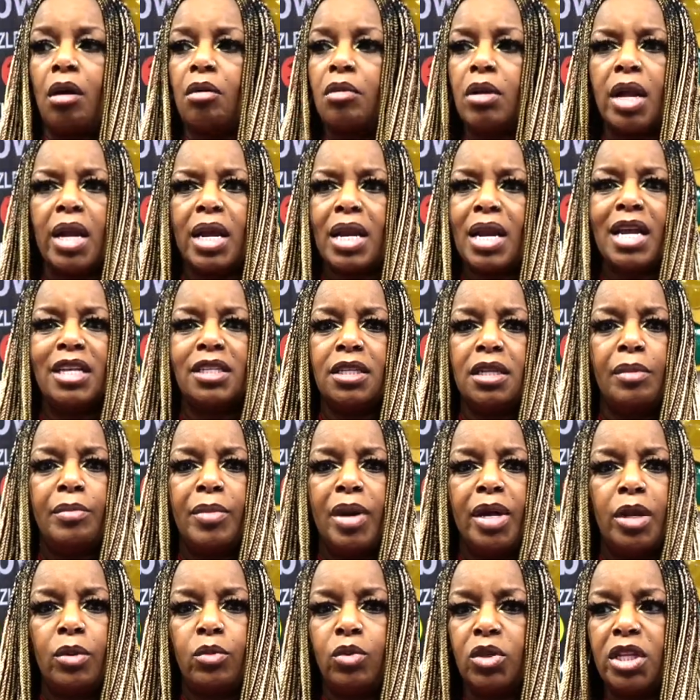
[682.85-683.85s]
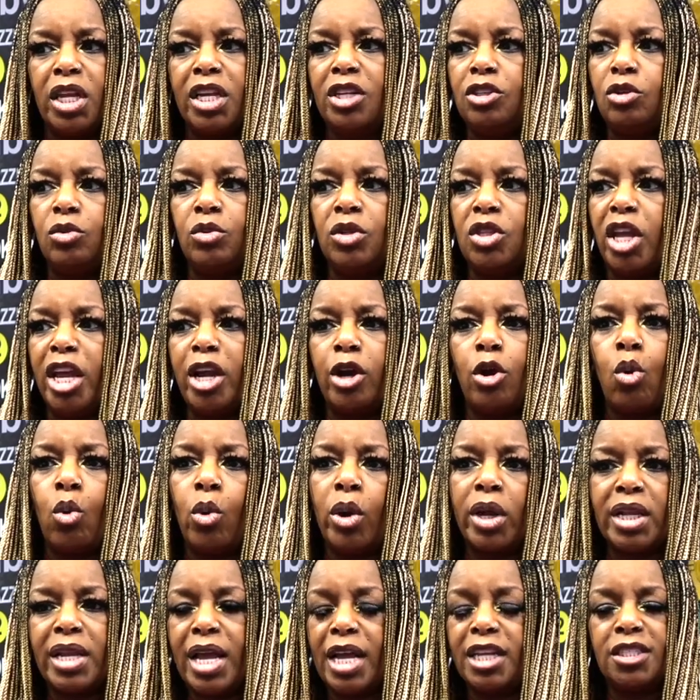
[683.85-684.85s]
Okay, that's their money. What they do with their
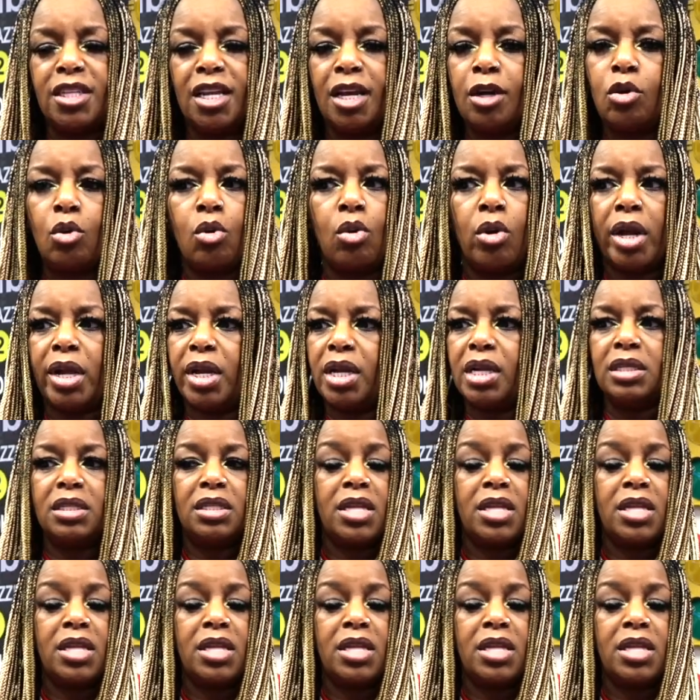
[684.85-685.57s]
coin, that's their coin.